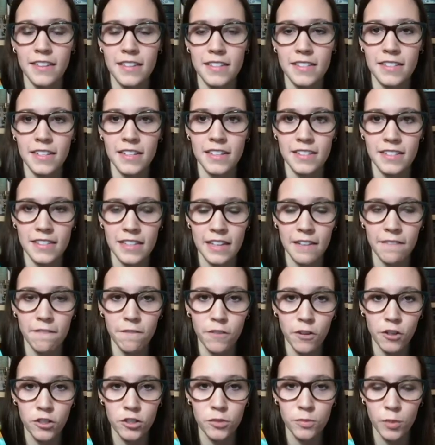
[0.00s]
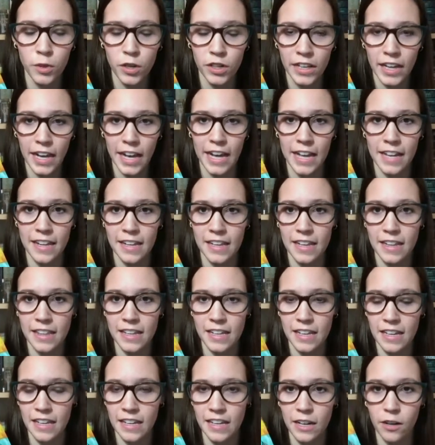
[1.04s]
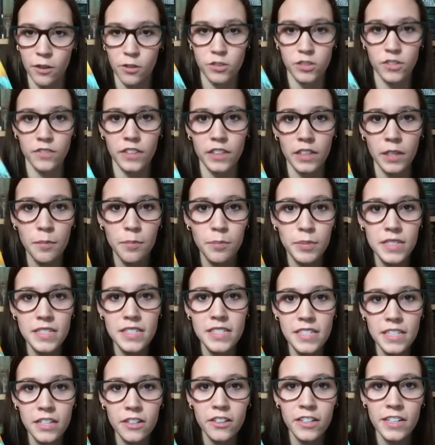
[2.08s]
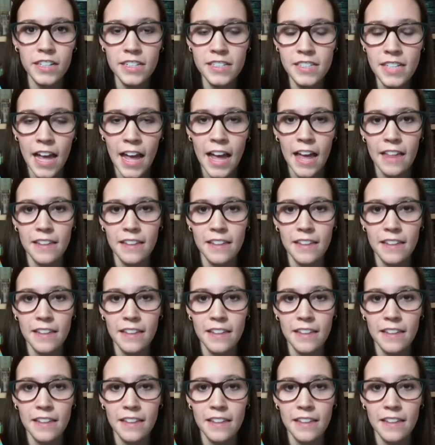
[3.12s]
This is the first book in the Heroes of Olympus series.